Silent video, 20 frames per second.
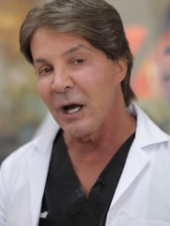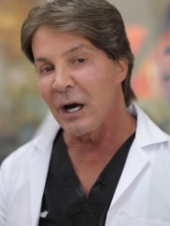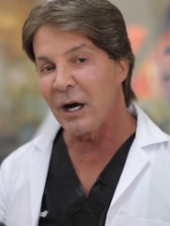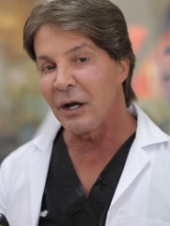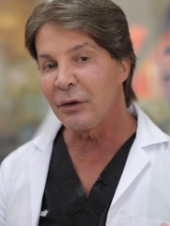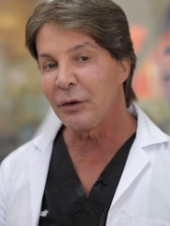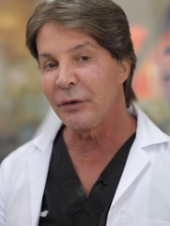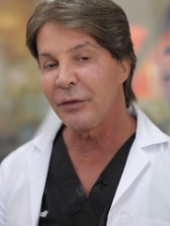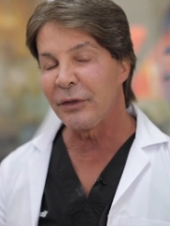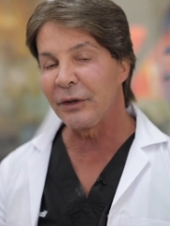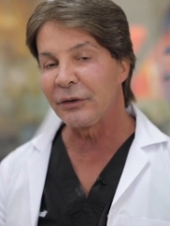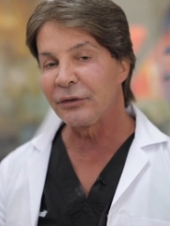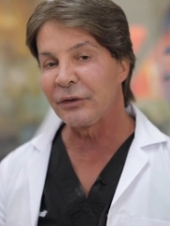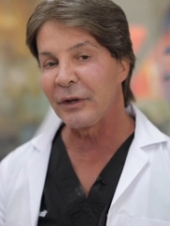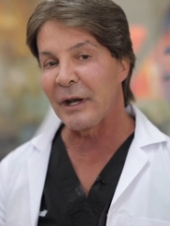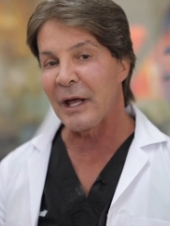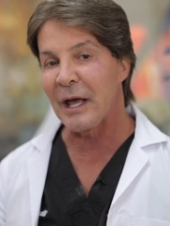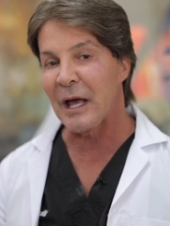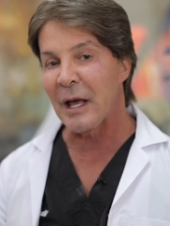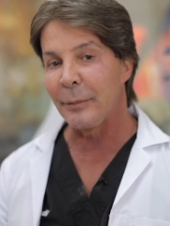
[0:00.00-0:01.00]
Other things
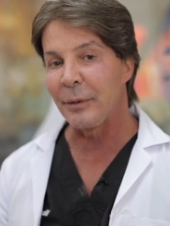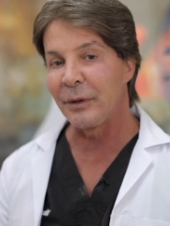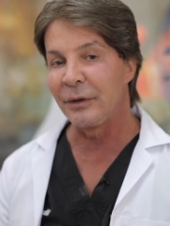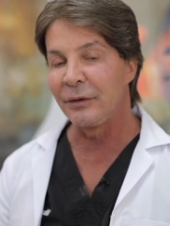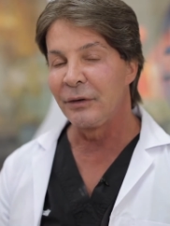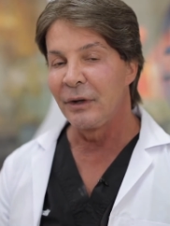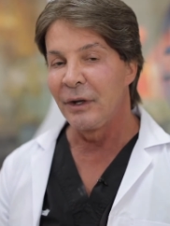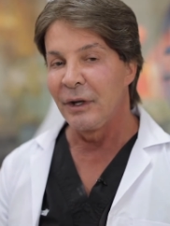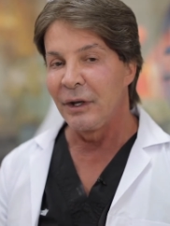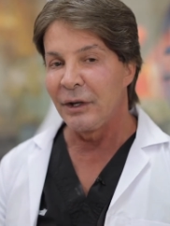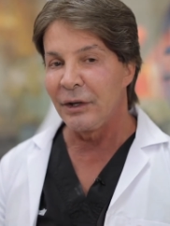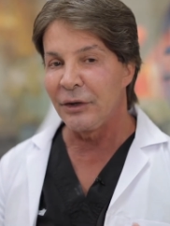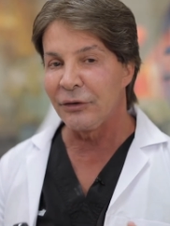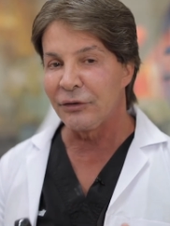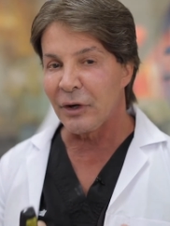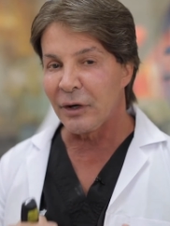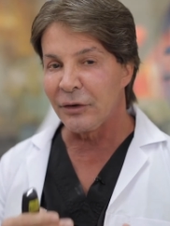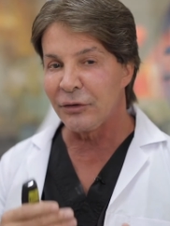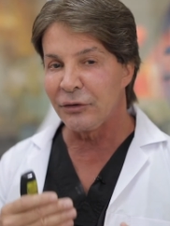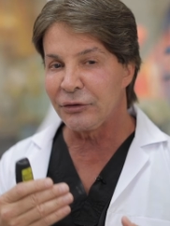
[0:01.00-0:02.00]
that happen
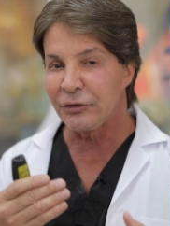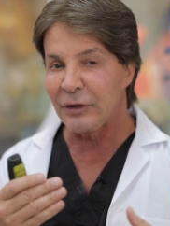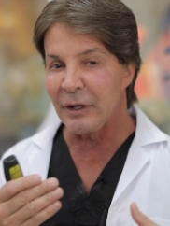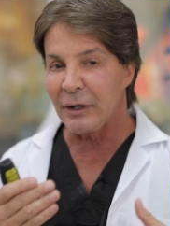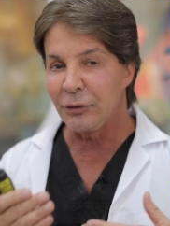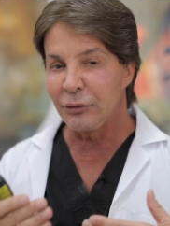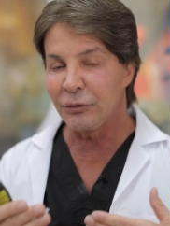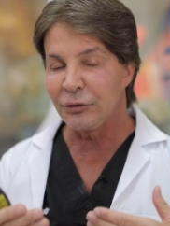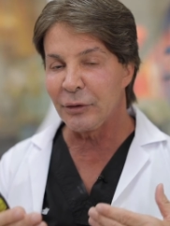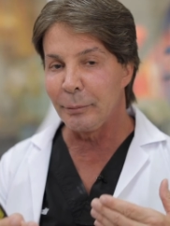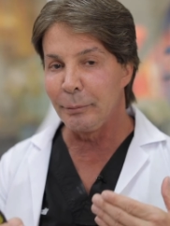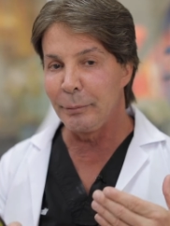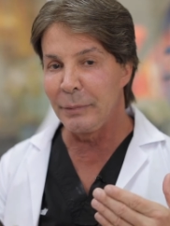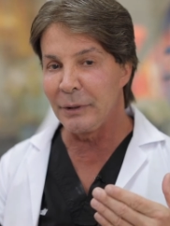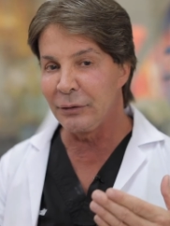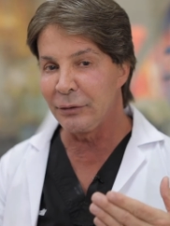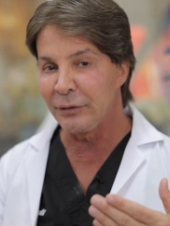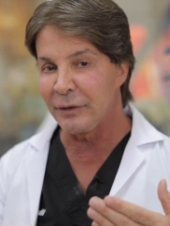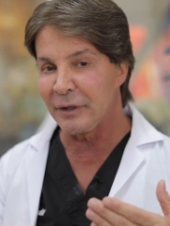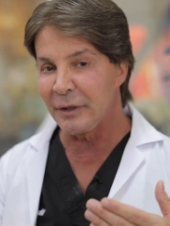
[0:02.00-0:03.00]
is our cells'
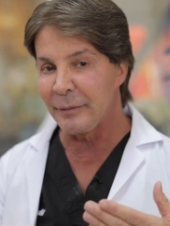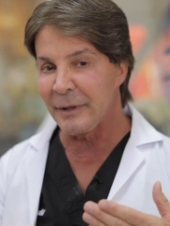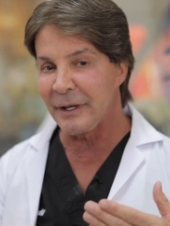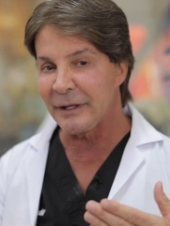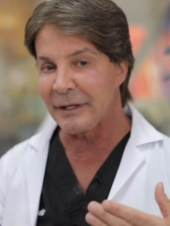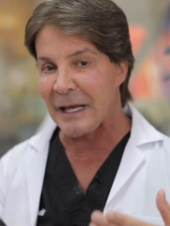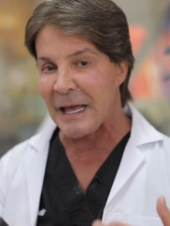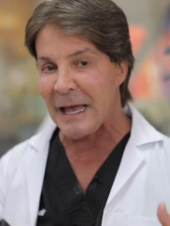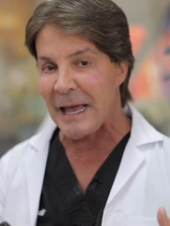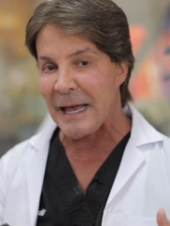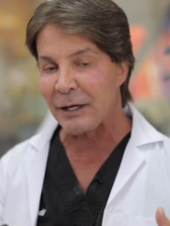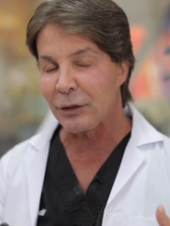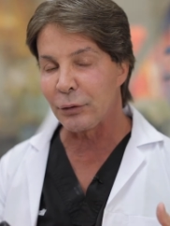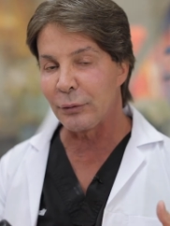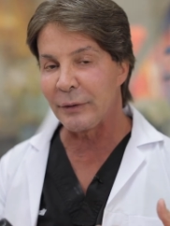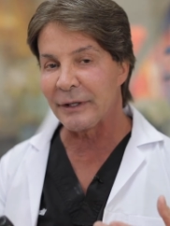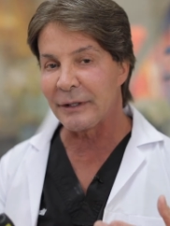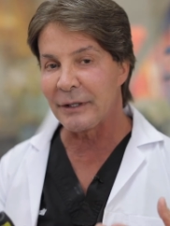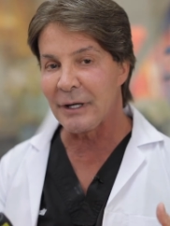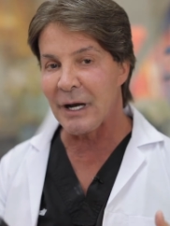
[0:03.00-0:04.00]
ability to make
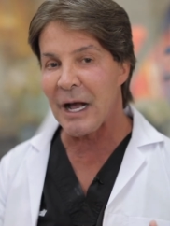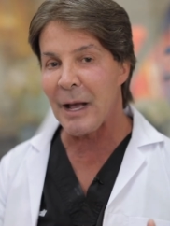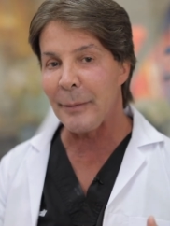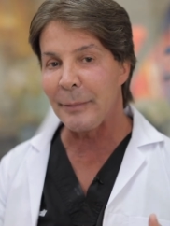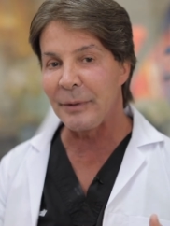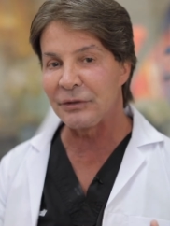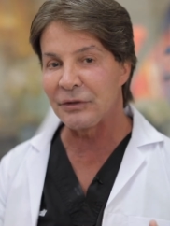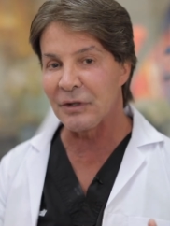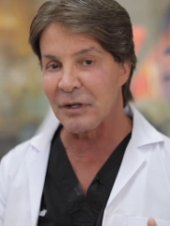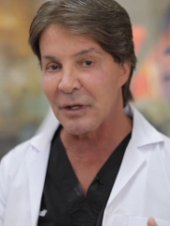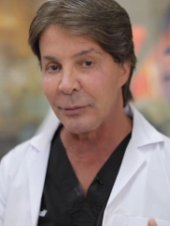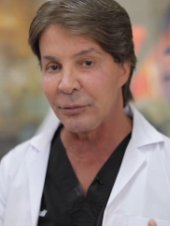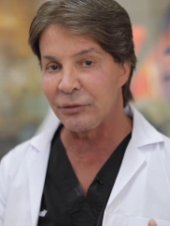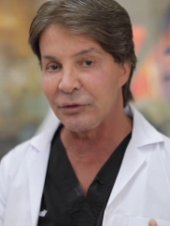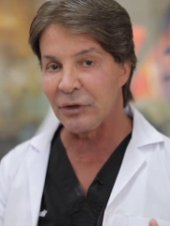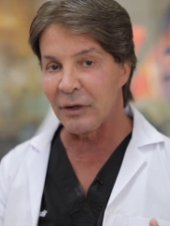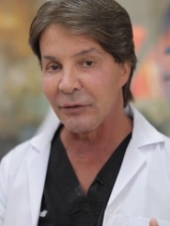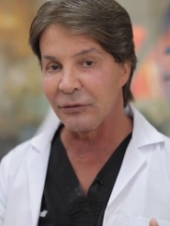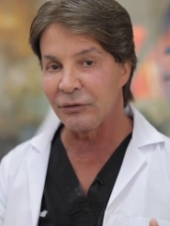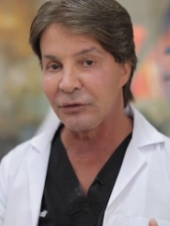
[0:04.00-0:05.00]
accurate copies of
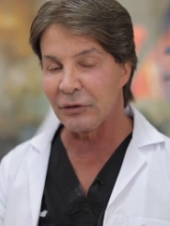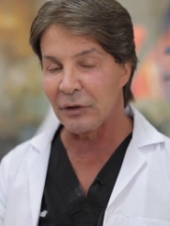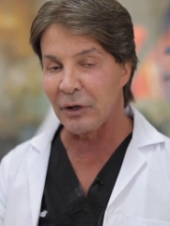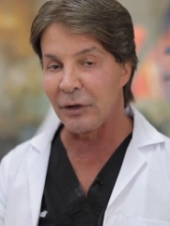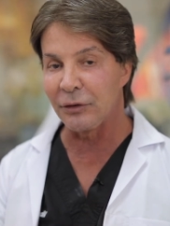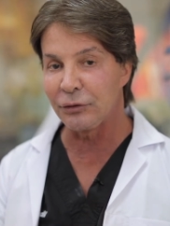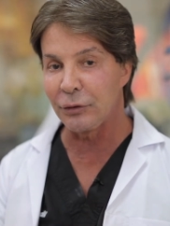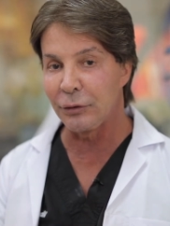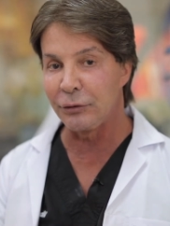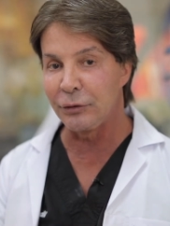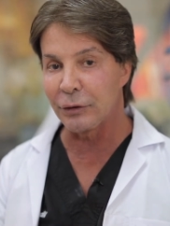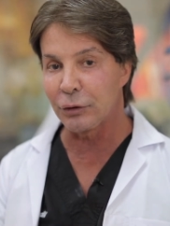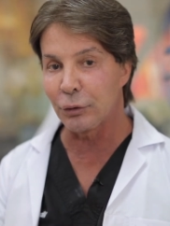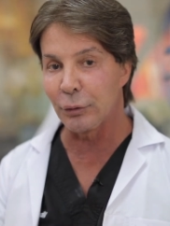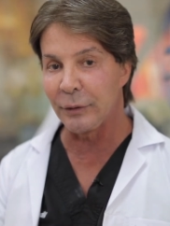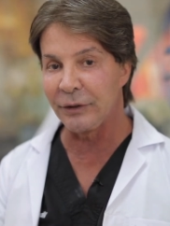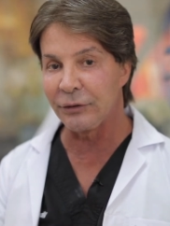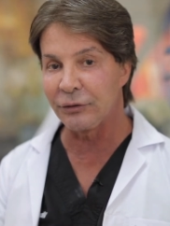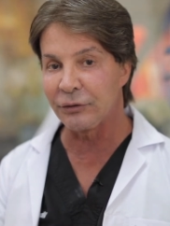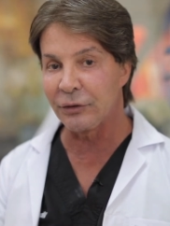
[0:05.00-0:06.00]
themselves start to
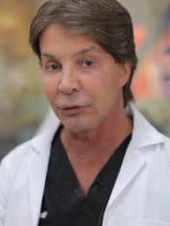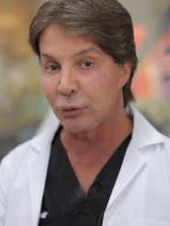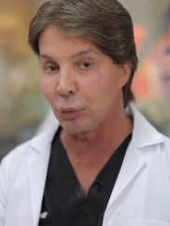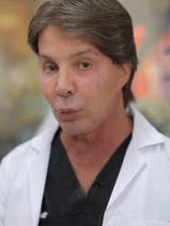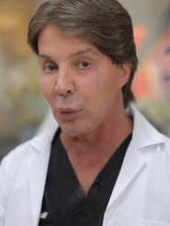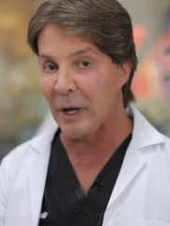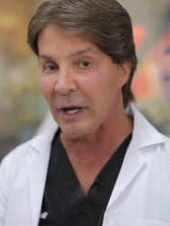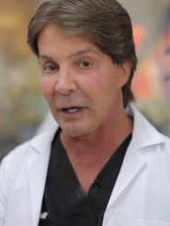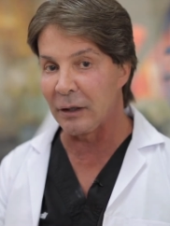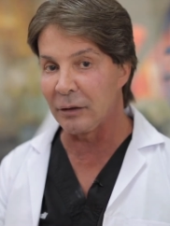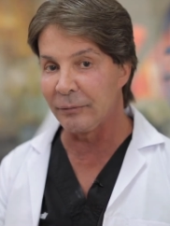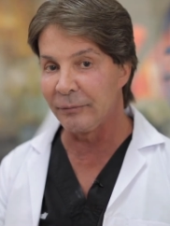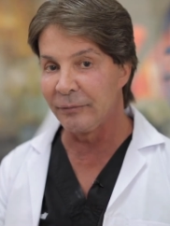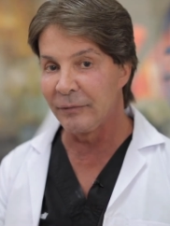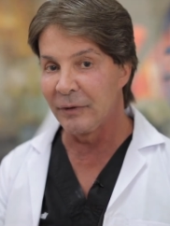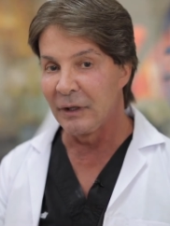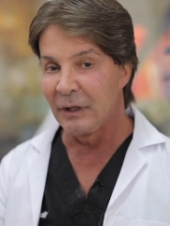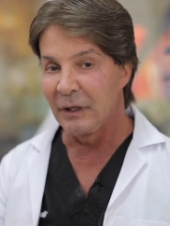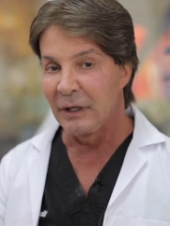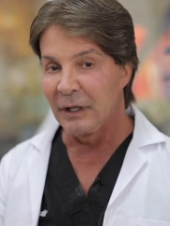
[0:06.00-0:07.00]
decrease as well.
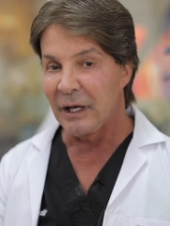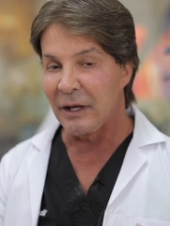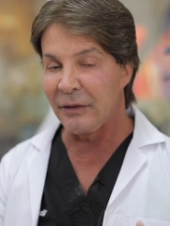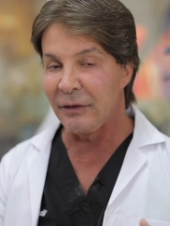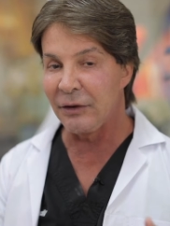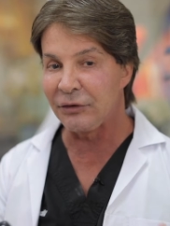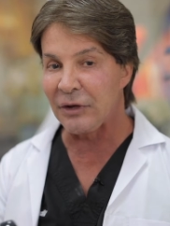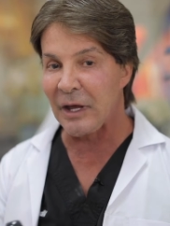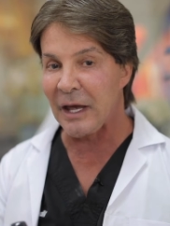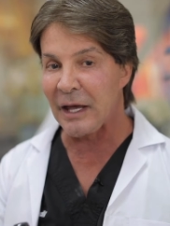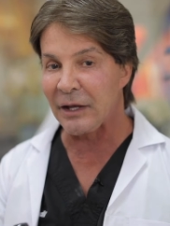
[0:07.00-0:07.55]
And this